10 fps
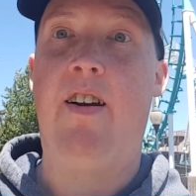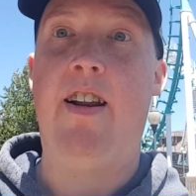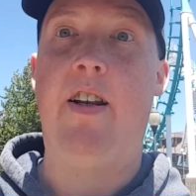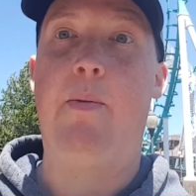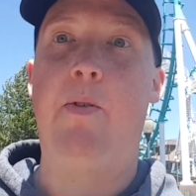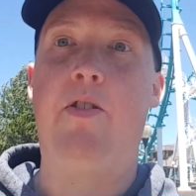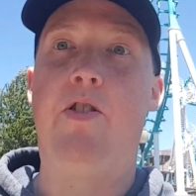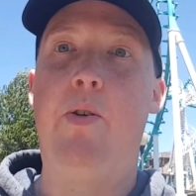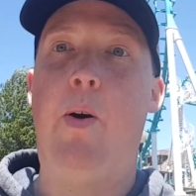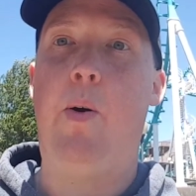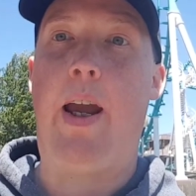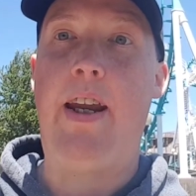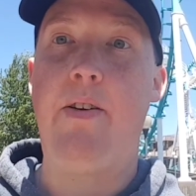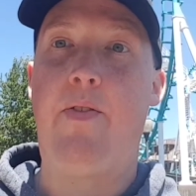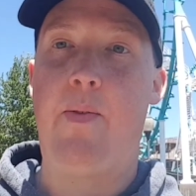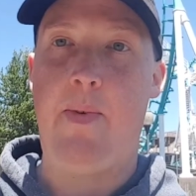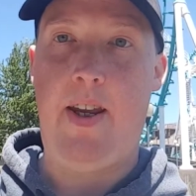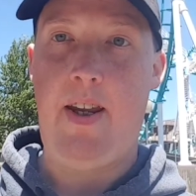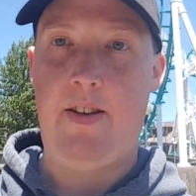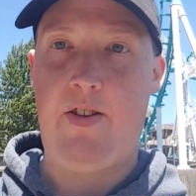credit number 208 for
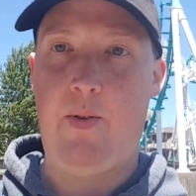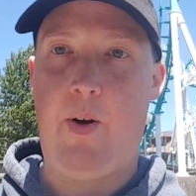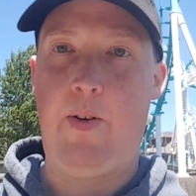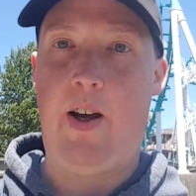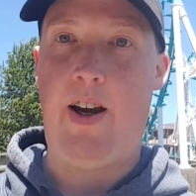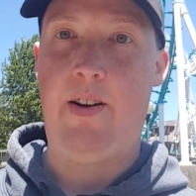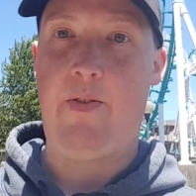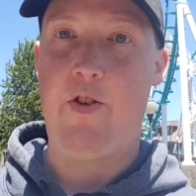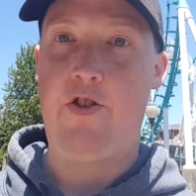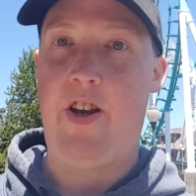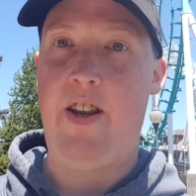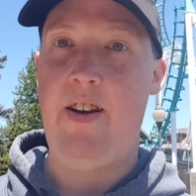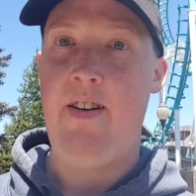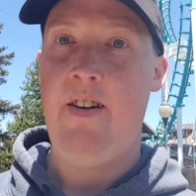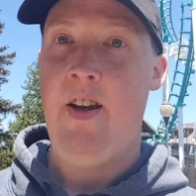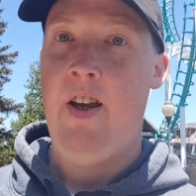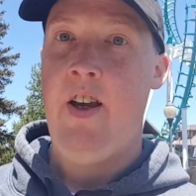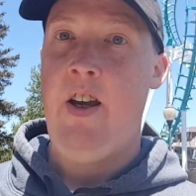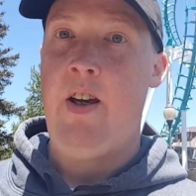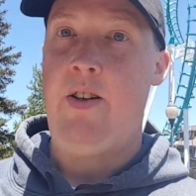me, 209 for Jen.
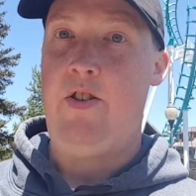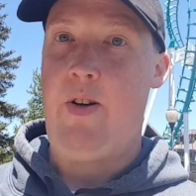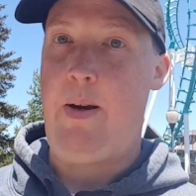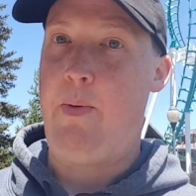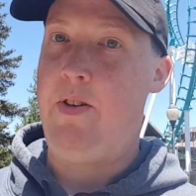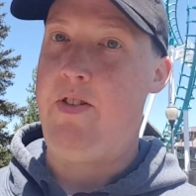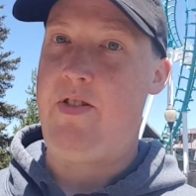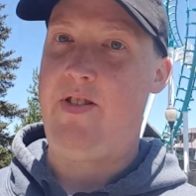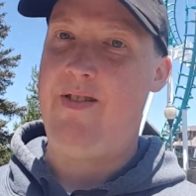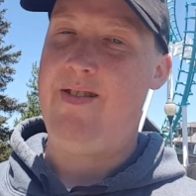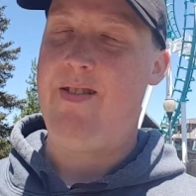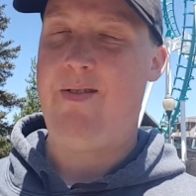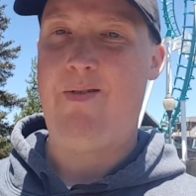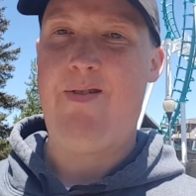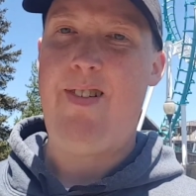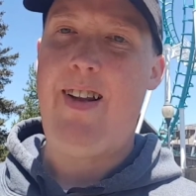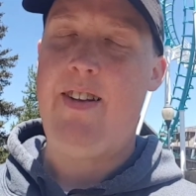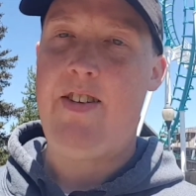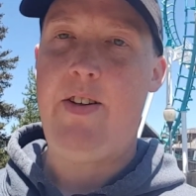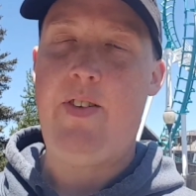It was
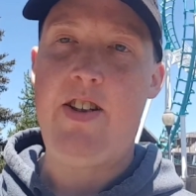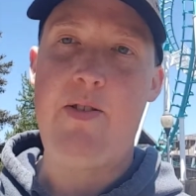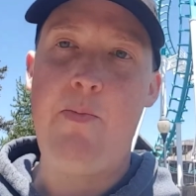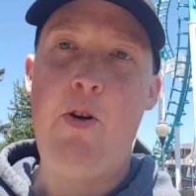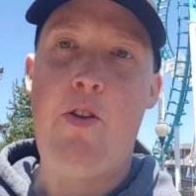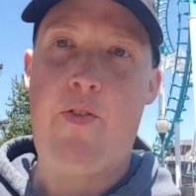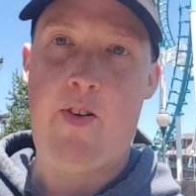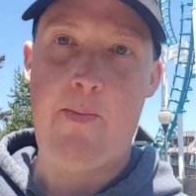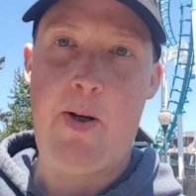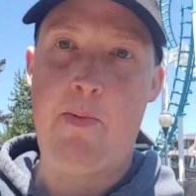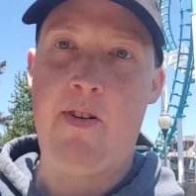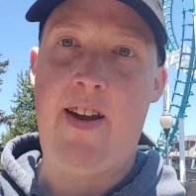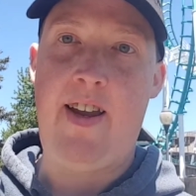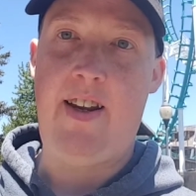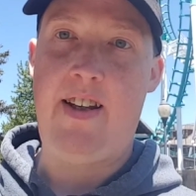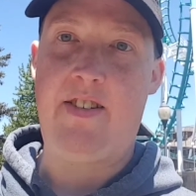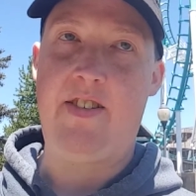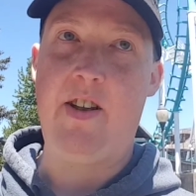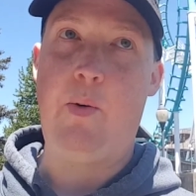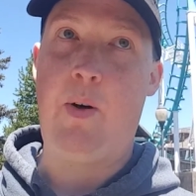relatively smooth for a Boomerang. It
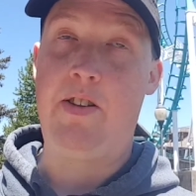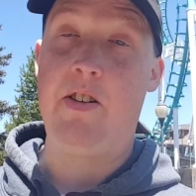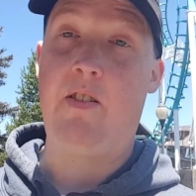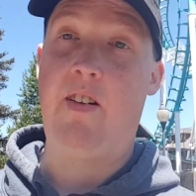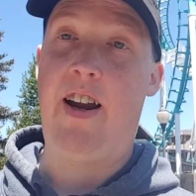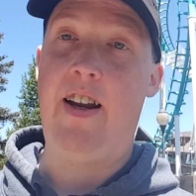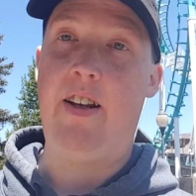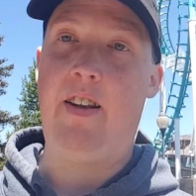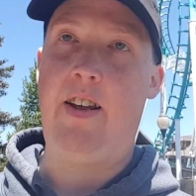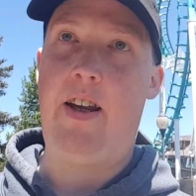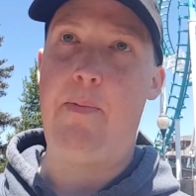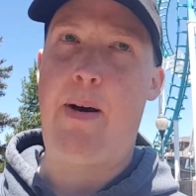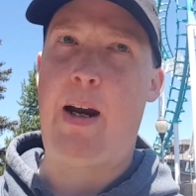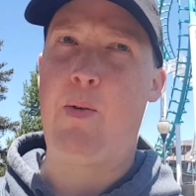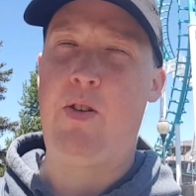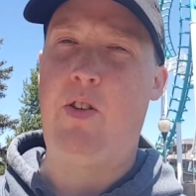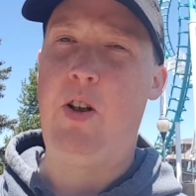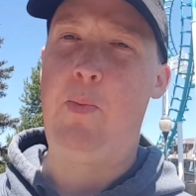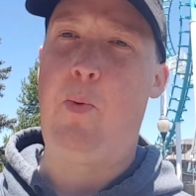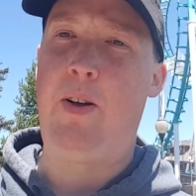still wasn't great. The backwards
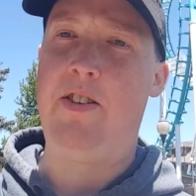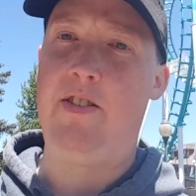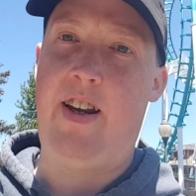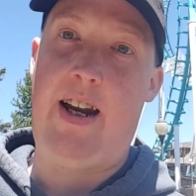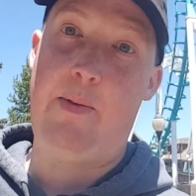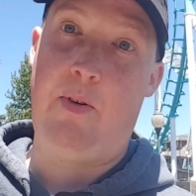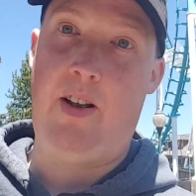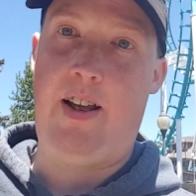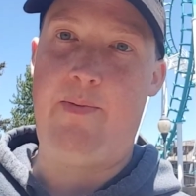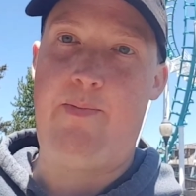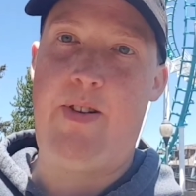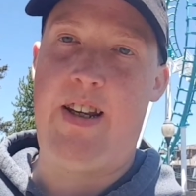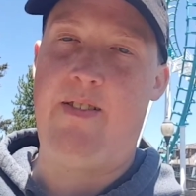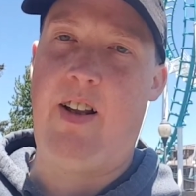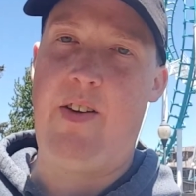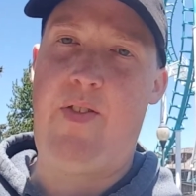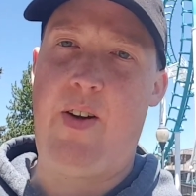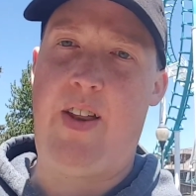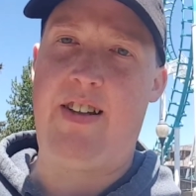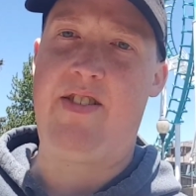loop wasn't terrible. I didn't really
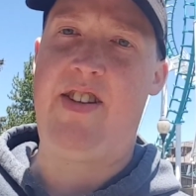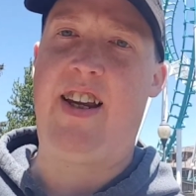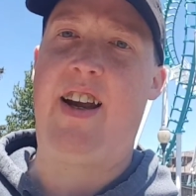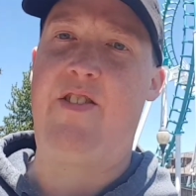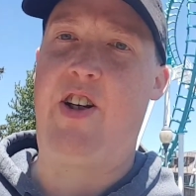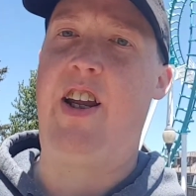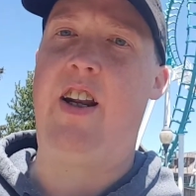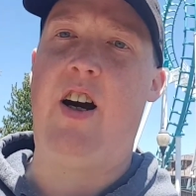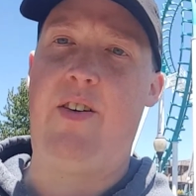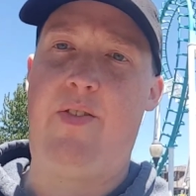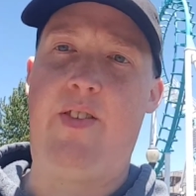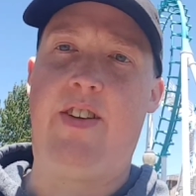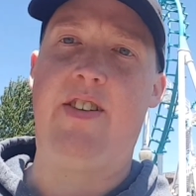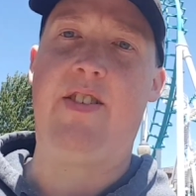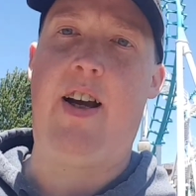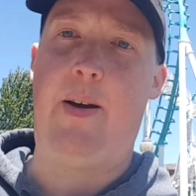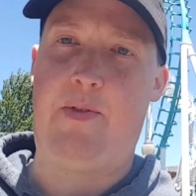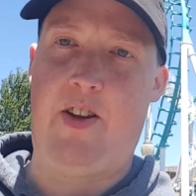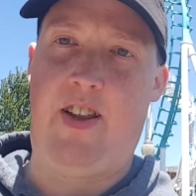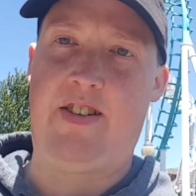feel that sick after getting off of it this time,
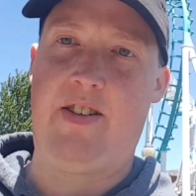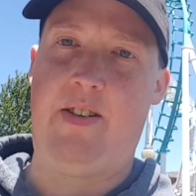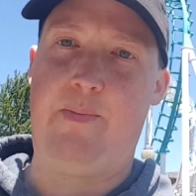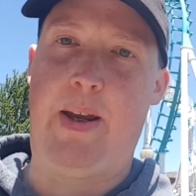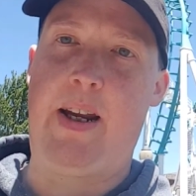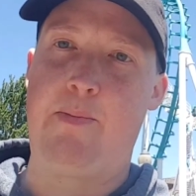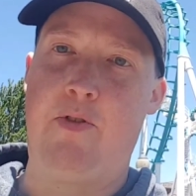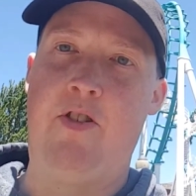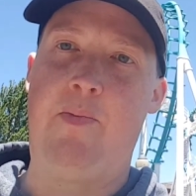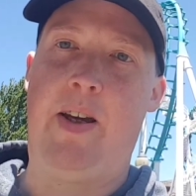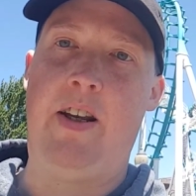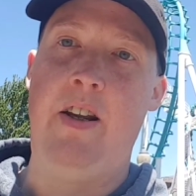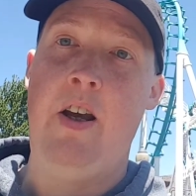so that's a big improvement.